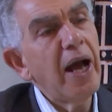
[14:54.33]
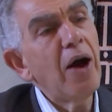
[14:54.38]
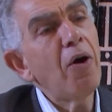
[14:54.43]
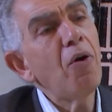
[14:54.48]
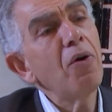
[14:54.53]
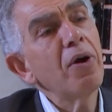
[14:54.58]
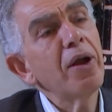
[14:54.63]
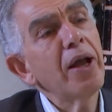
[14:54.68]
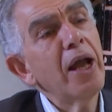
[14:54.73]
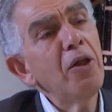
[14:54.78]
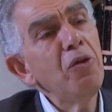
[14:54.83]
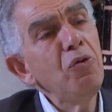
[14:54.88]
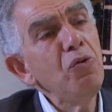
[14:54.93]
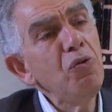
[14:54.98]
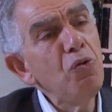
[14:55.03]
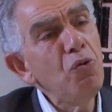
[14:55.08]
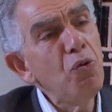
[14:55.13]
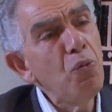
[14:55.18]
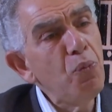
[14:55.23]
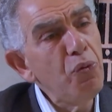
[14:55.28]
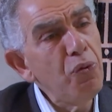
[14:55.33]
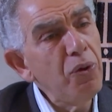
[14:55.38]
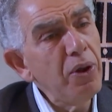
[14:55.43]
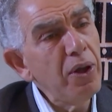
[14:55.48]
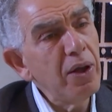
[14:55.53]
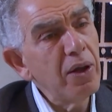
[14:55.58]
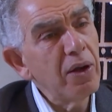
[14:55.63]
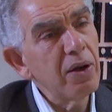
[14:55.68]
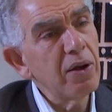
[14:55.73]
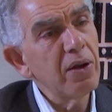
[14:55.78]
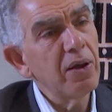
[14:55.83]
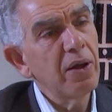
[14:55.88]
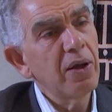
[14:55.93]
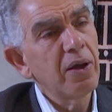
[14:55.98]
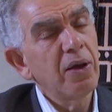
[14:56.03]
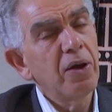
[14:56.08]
how can you build